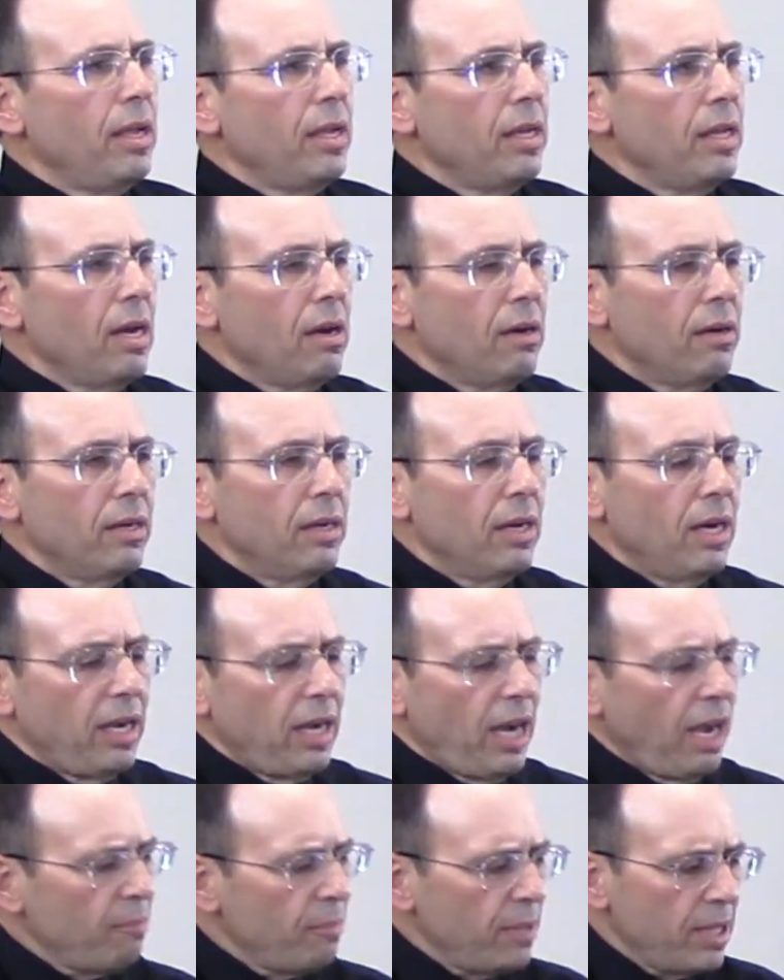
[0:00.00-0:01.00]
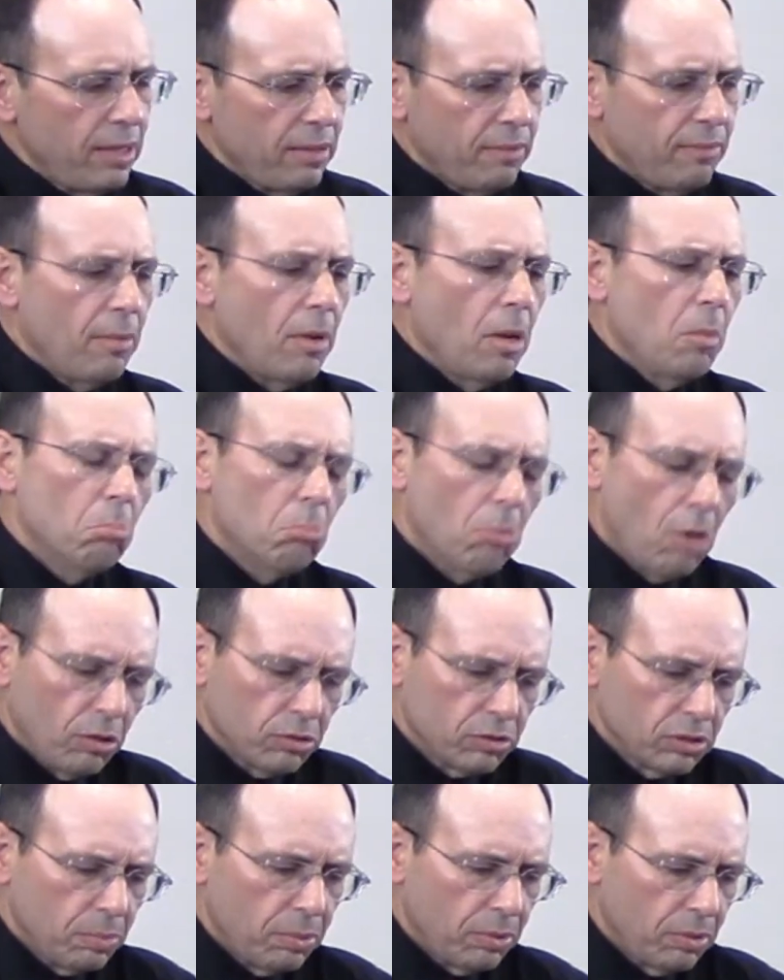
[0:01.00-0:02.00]
Now, and I've been in
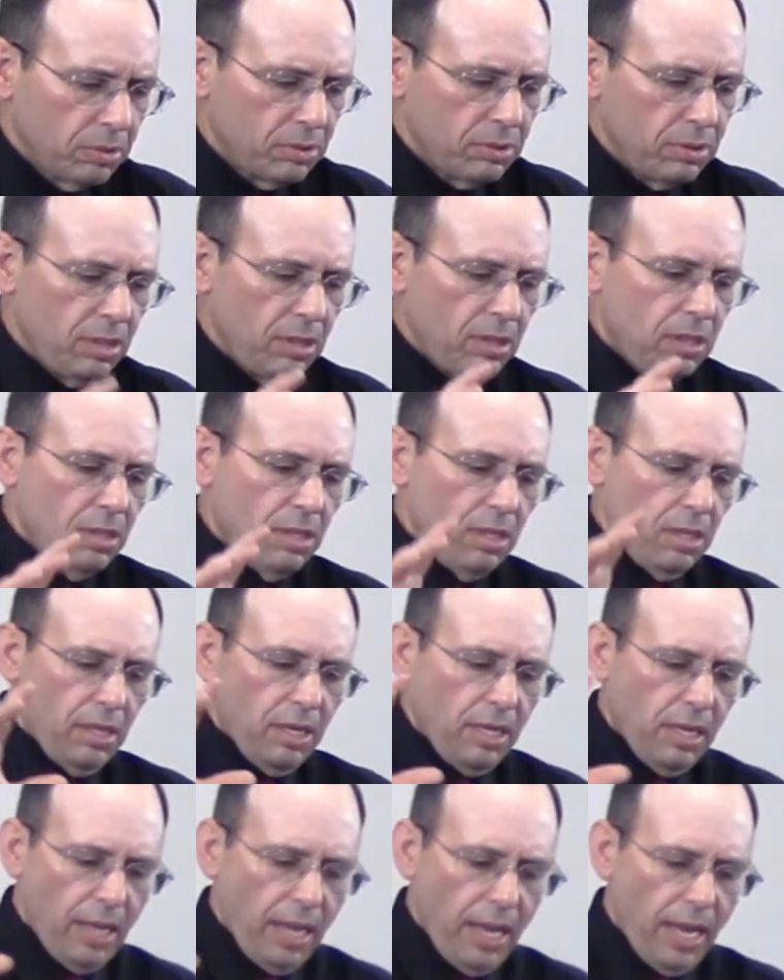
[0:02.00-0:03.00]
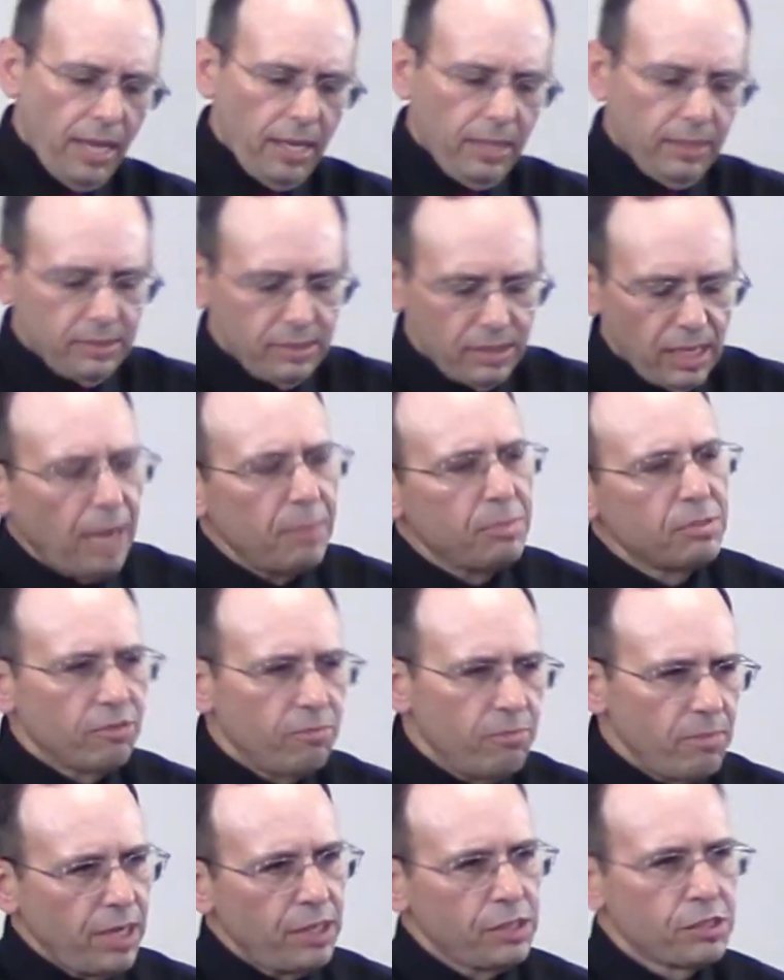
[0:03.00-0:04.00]
multiple types of
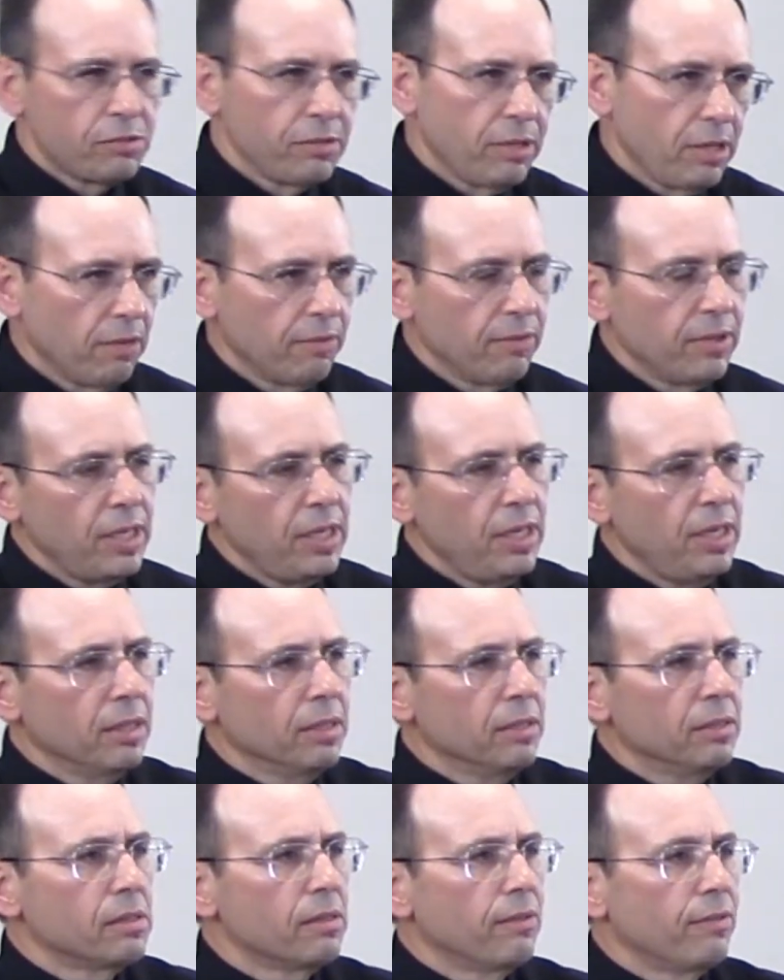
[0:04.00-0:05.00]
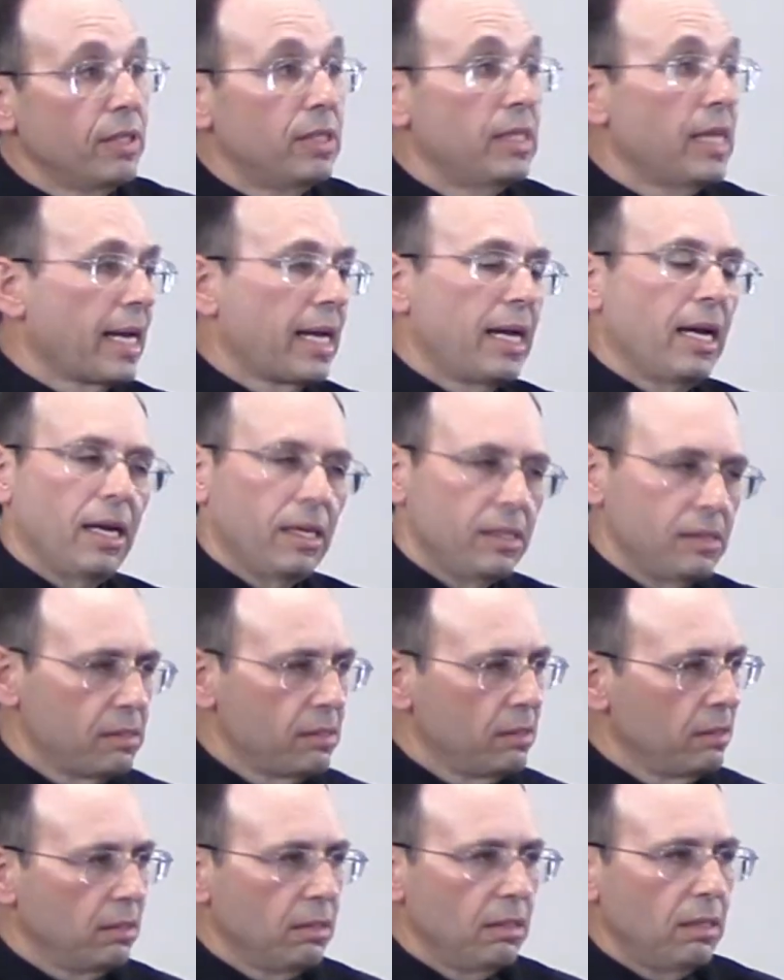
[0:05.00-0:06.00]
ministry over the years, over the decades.
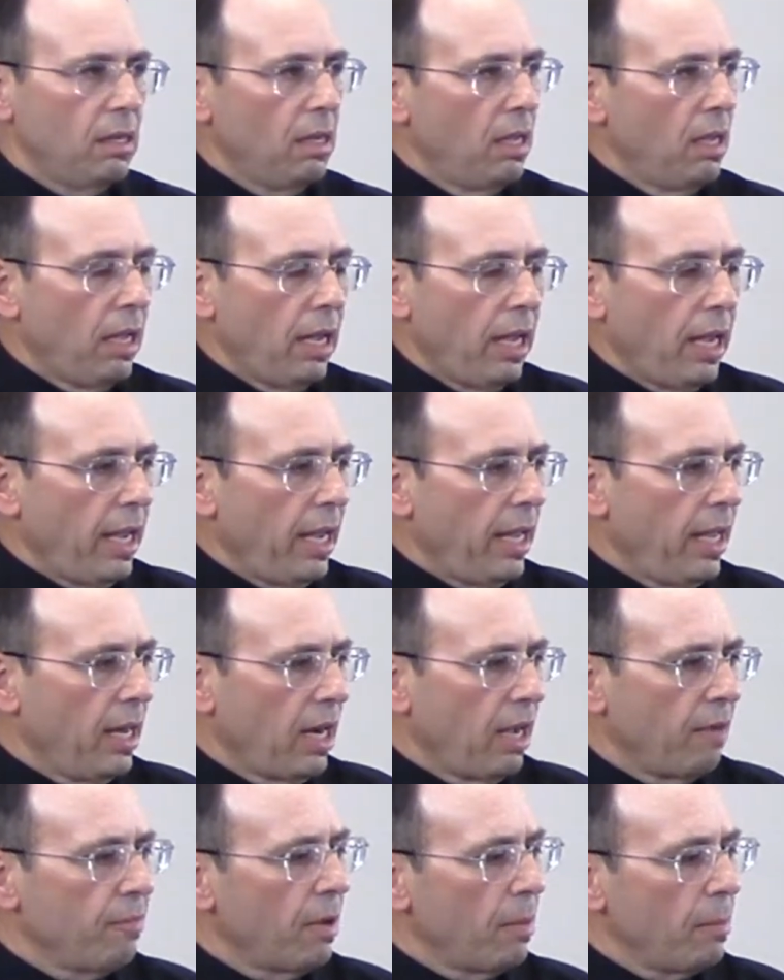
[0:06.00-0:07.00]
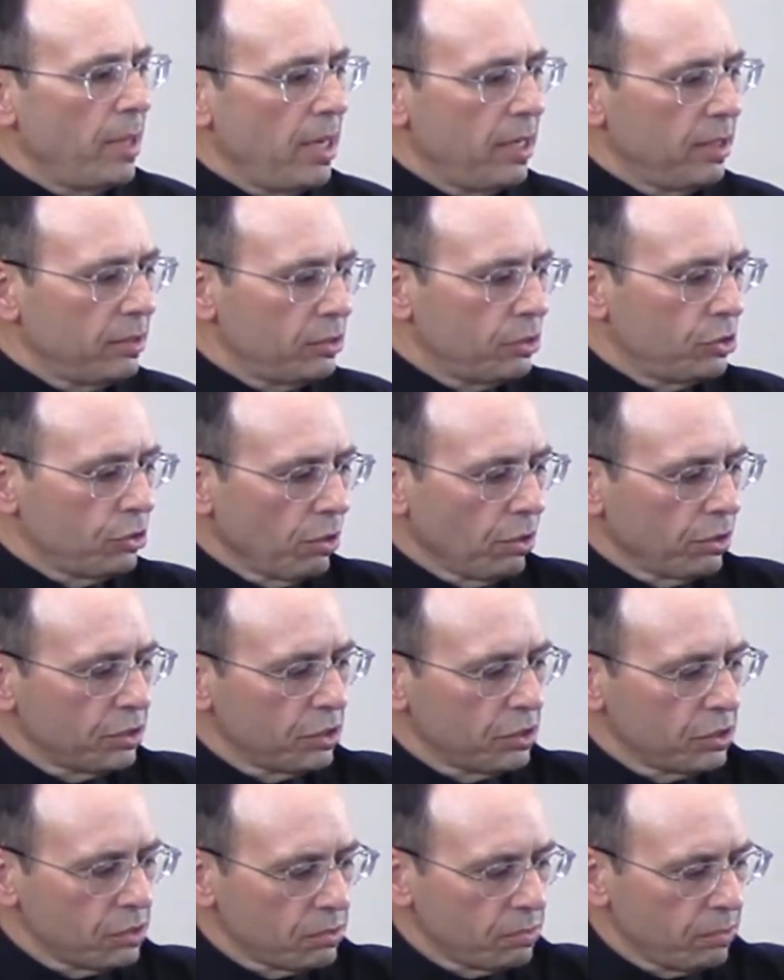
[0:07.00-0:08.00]
And I've been in
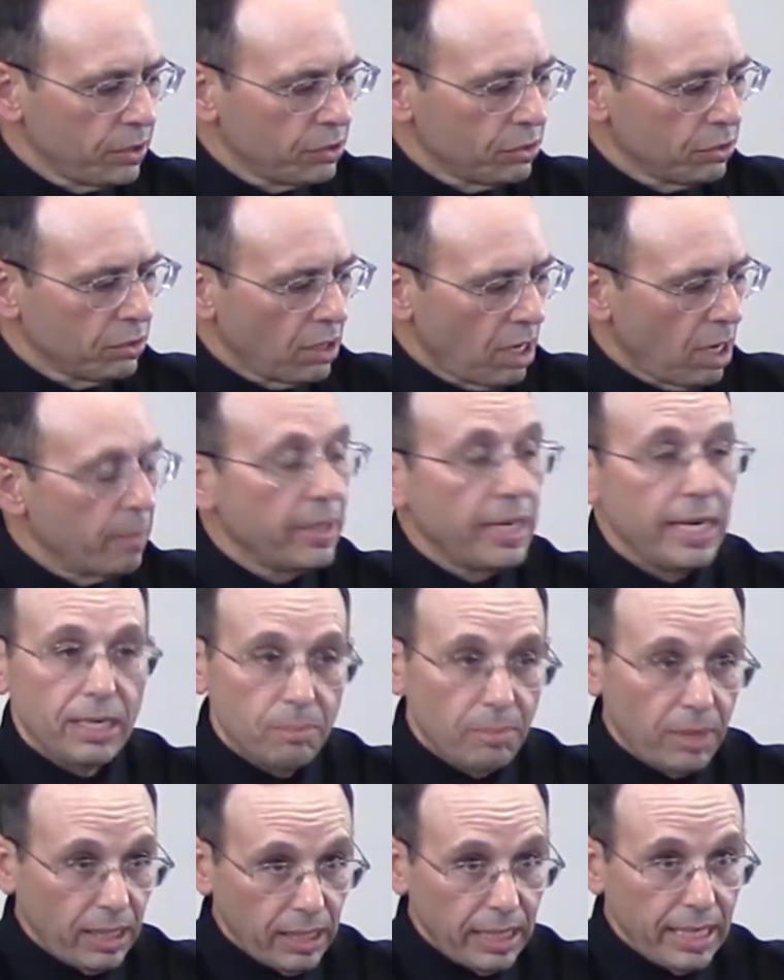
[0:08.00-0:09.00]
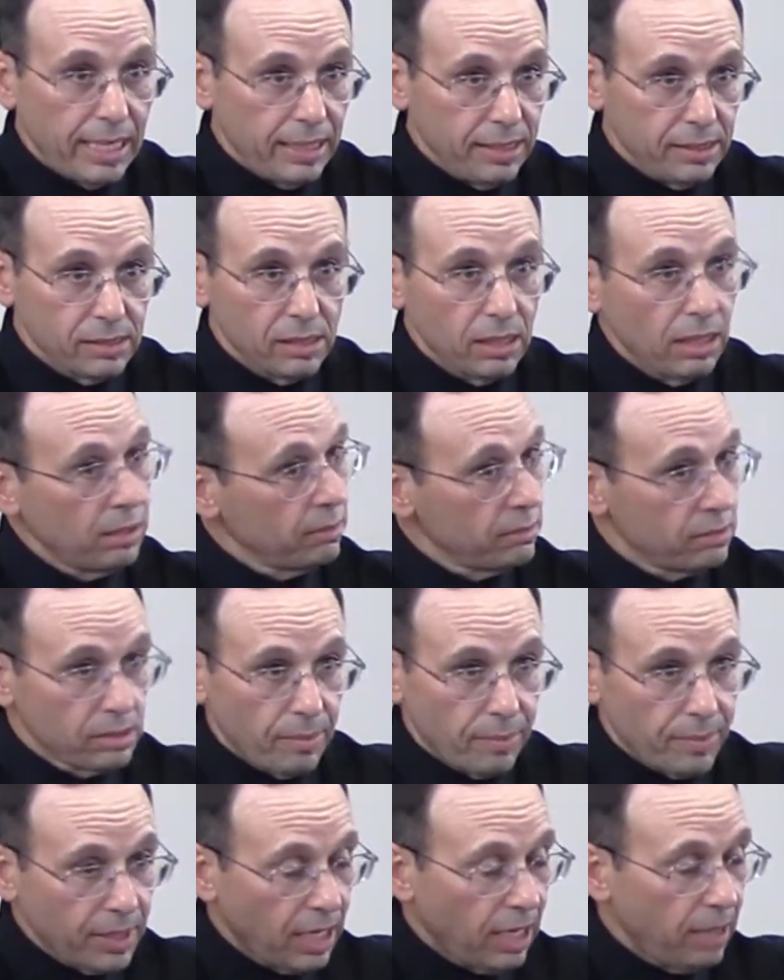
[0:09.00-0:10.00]
churches which are dominated by ladies. Now,
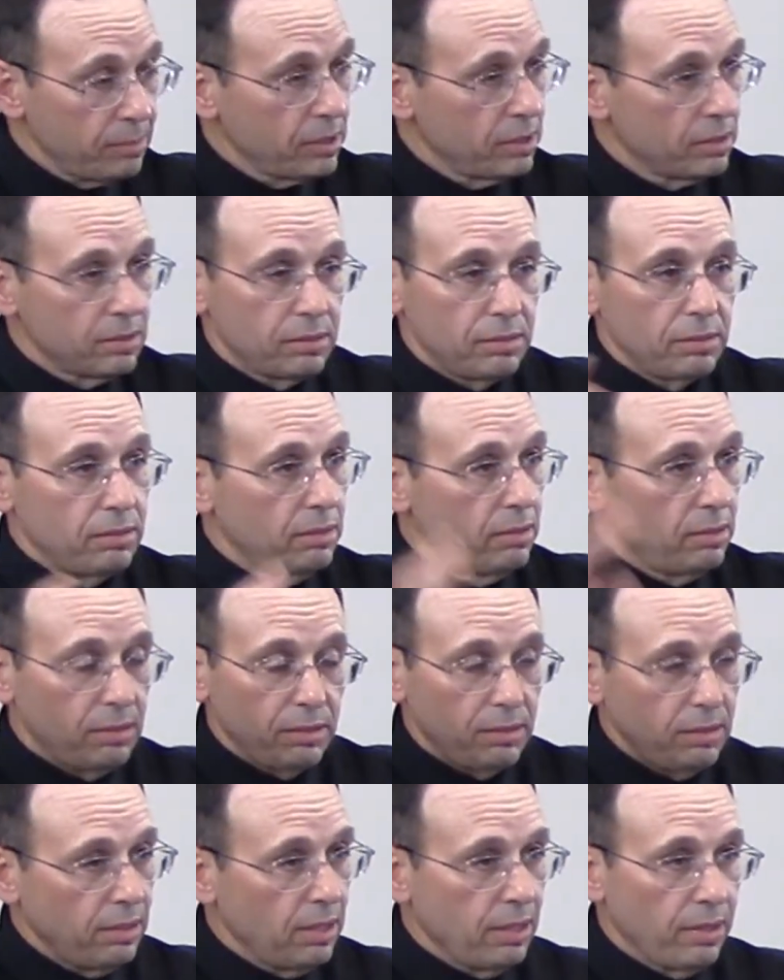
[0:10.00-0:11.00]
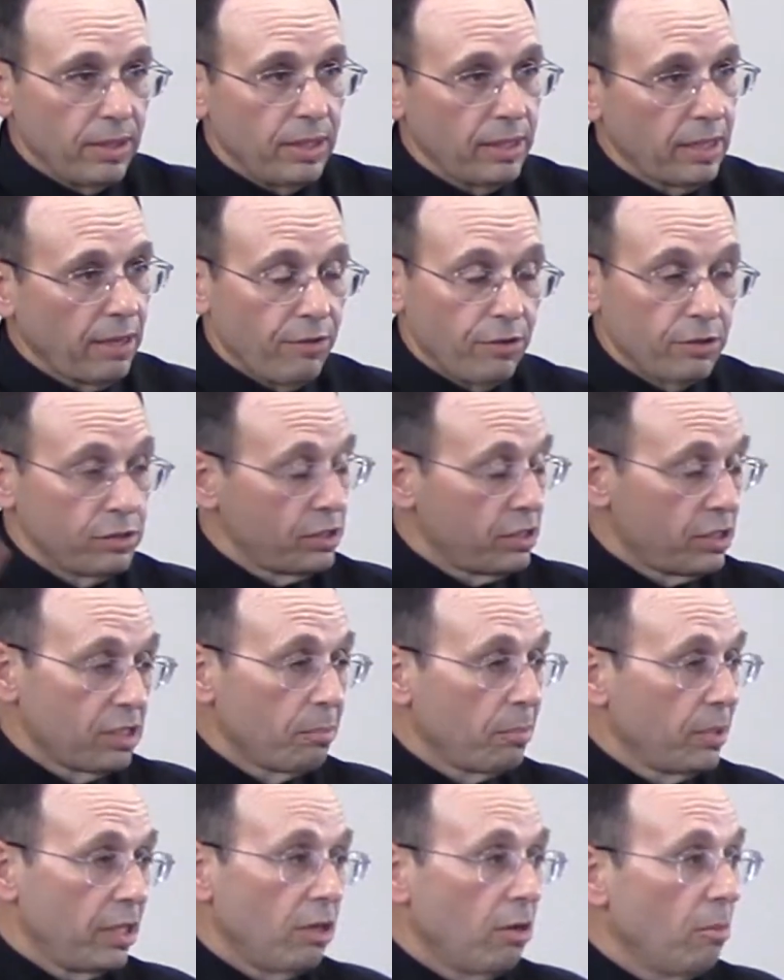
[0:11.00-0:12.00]
sometimes there's, you know, there's just
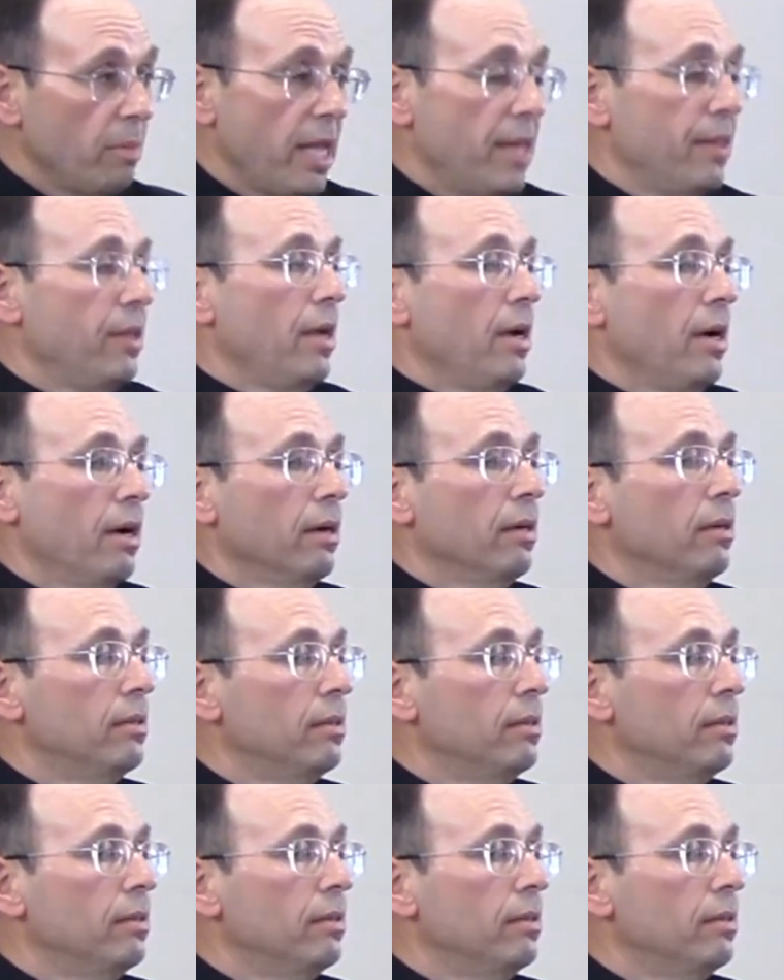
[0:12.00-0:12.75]
simply no men there.